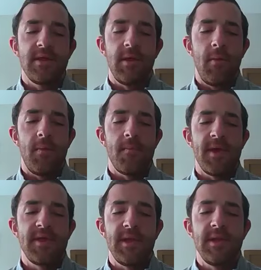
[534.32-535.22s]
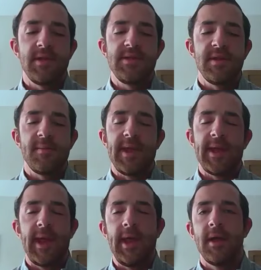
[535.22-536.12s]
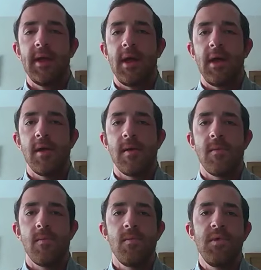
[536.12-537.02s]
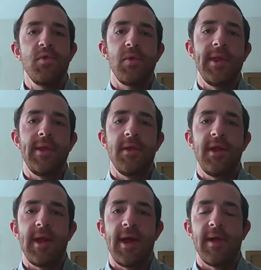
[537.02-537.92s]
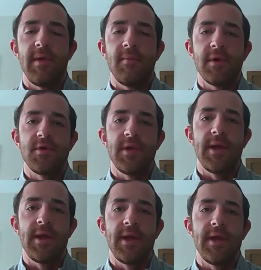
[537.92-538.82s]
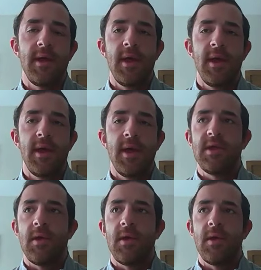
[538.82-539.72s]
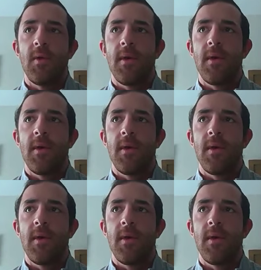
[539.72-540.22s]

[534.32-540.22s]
so as I alluded to at the beginning, you really only need a high rate pressure data. So